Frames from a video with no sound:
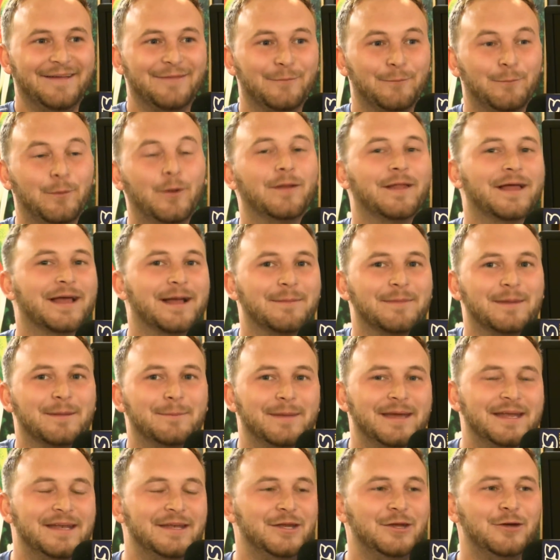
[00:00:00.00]
pulling up the
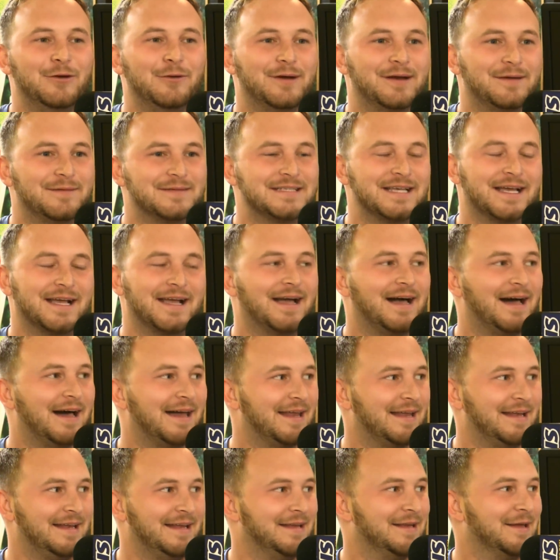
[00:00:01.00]
menu and I was like, God,
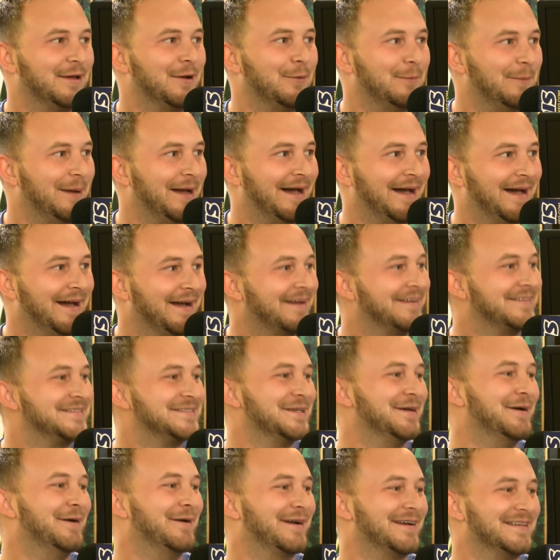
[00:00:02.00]
I need to go back.
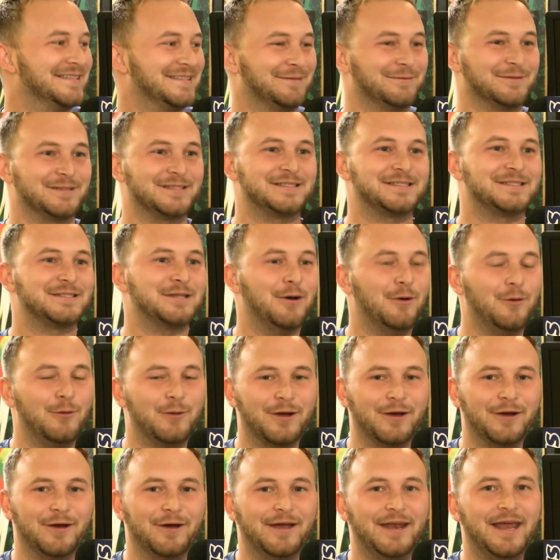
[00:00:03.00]
So because it was so
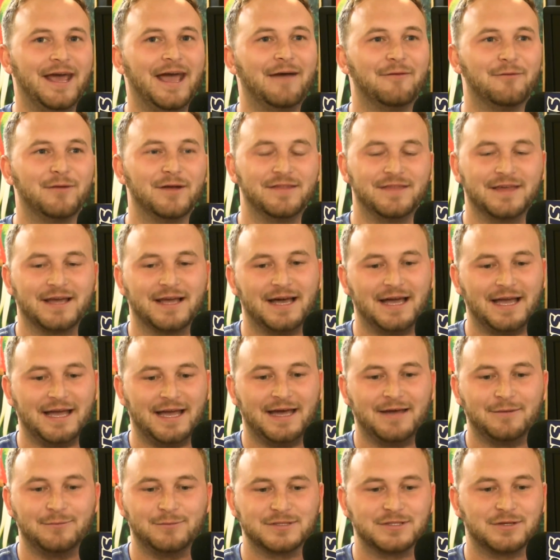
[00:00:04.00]
good. Everything I
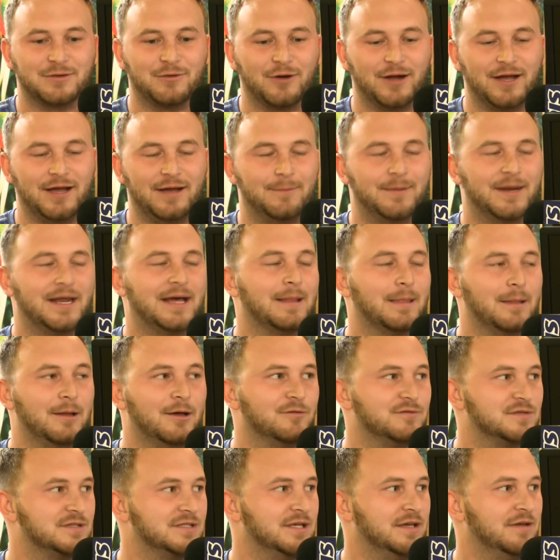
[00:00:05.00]
had was great, but I
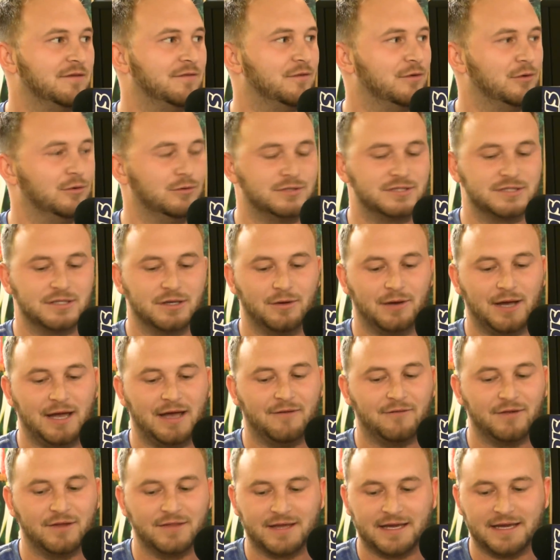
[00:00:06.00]
love seafood, so
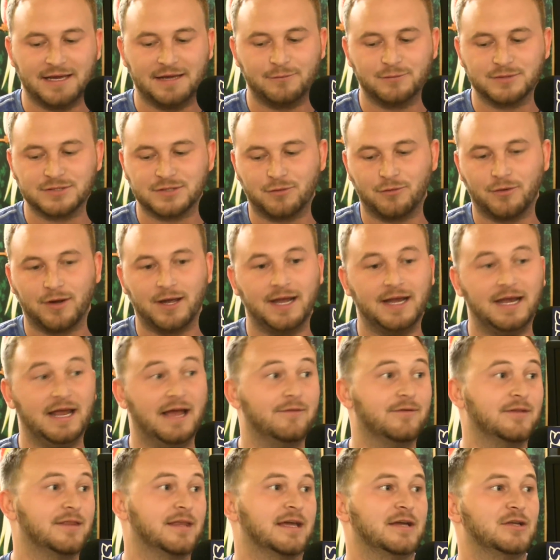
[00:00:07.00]
everything I had was great.
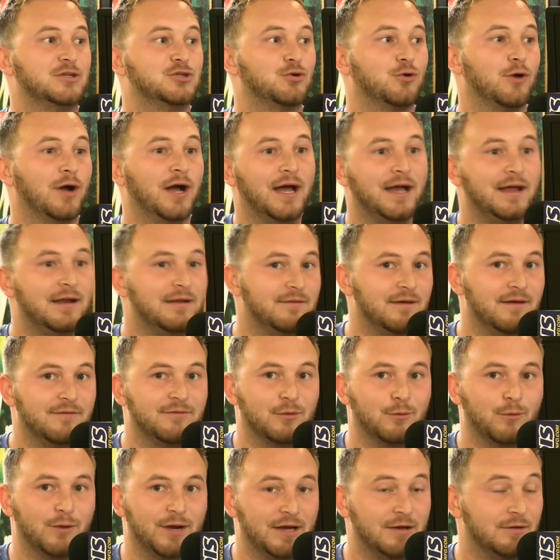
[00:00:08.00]
Everything I tried of
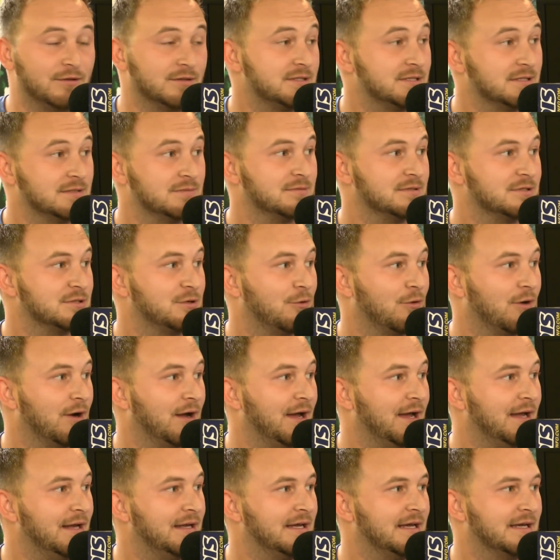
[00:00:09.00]
everyone else's was
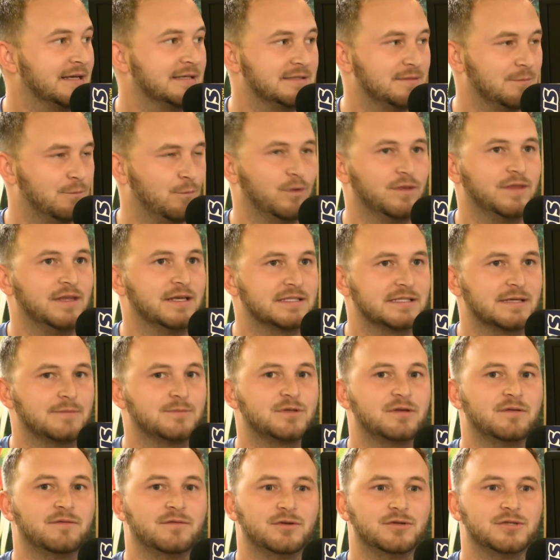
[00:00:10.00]
great, except with the
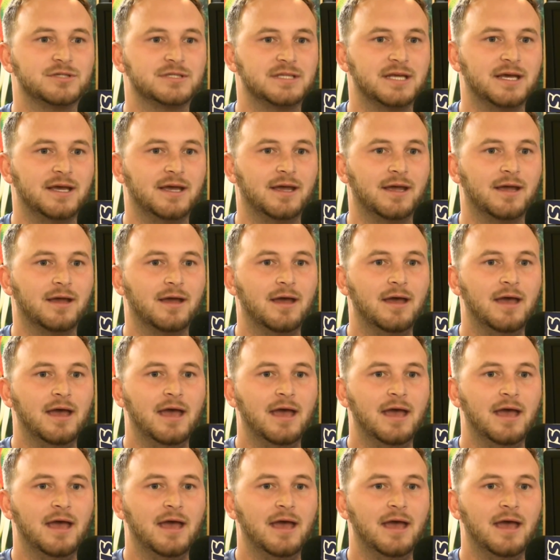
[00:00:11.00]
exception of your steak.